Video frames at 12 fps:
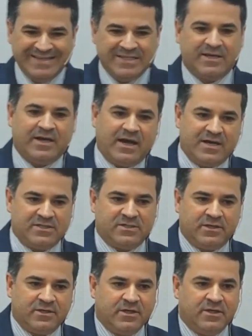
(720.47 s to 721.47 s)

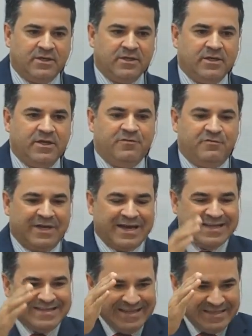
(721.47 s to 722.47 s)
lamb, bring it inside their
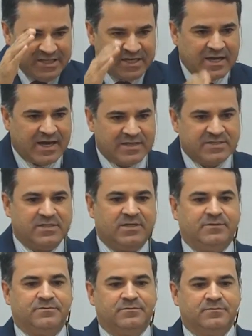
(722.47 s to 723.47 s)
house and
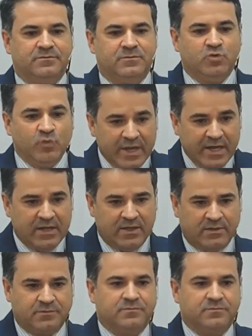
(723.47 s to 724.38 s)
stay literally with them,